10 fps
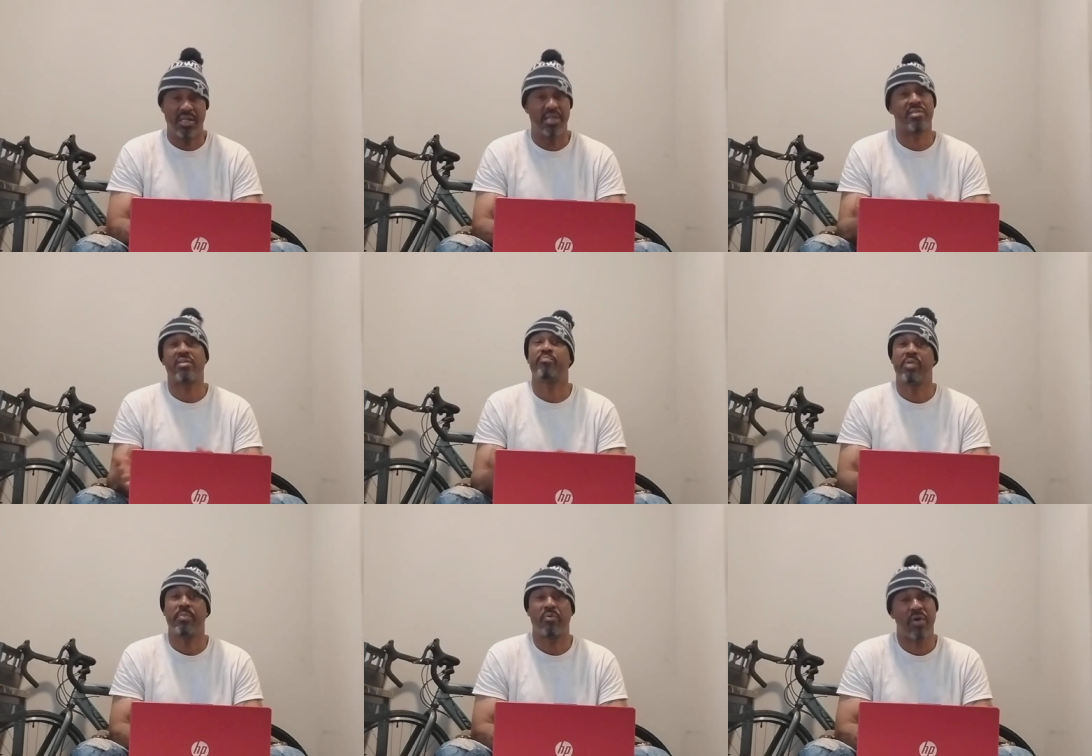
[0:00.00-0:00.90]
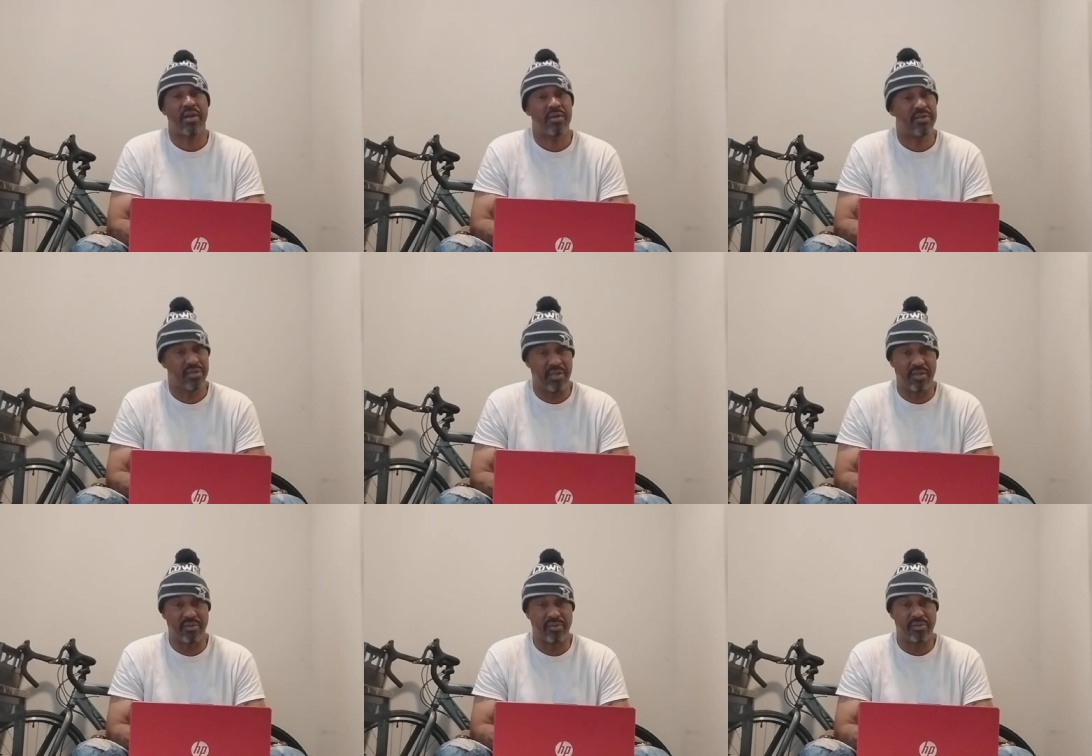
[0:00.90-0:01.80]
It's them people right under
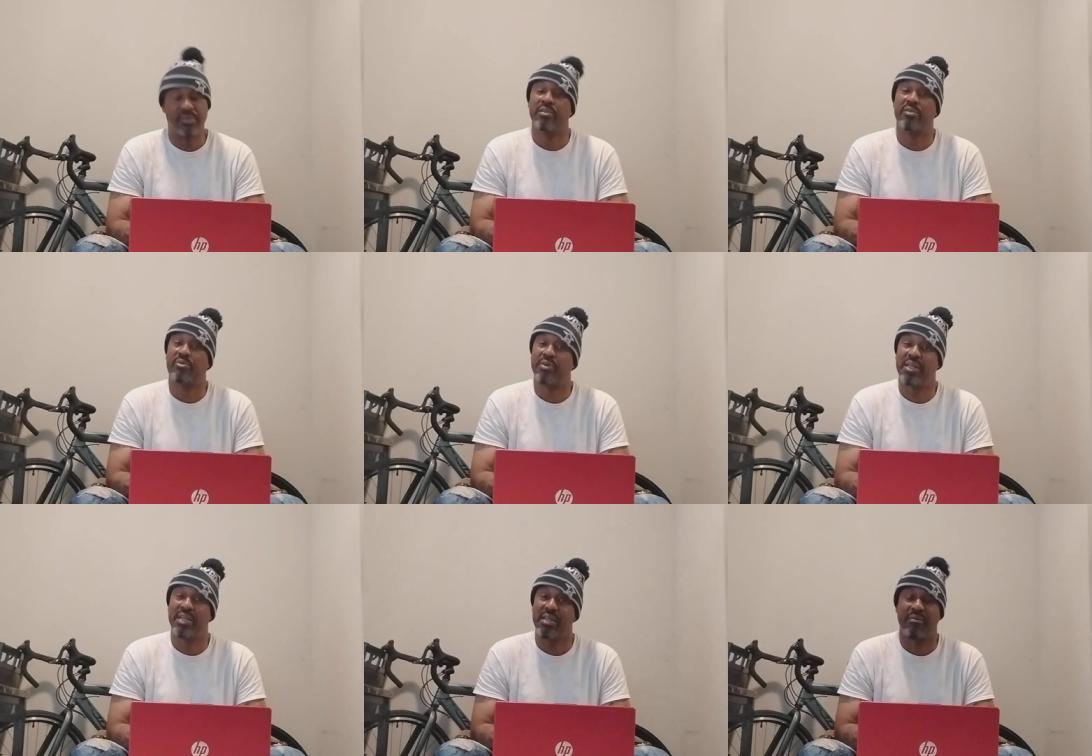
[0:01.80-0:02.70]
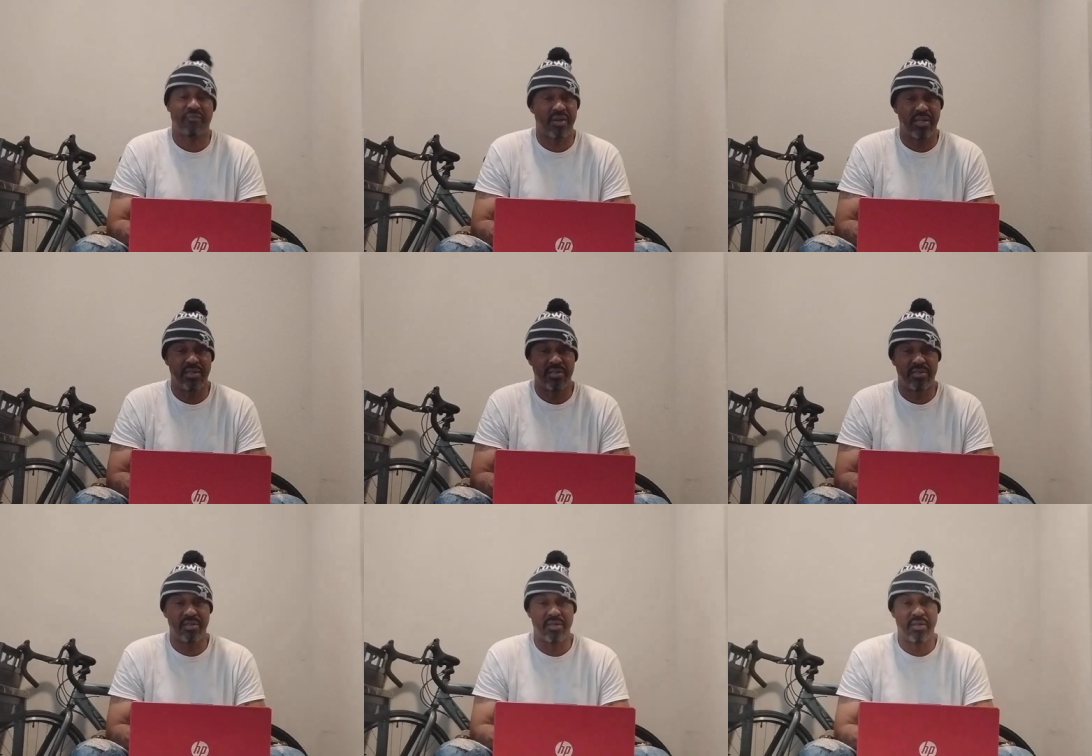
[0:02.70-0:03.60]
you, grinning in your face,